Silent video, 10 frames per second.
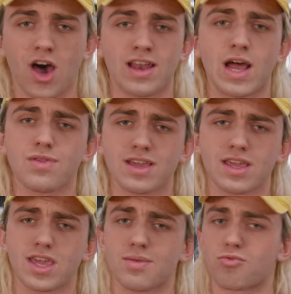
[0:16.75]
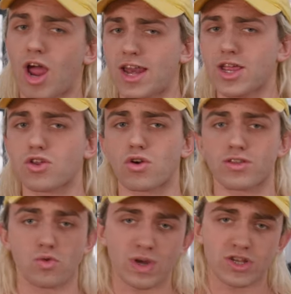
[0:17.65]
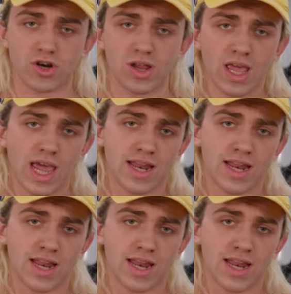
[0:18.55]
on how they can keep riding during the winter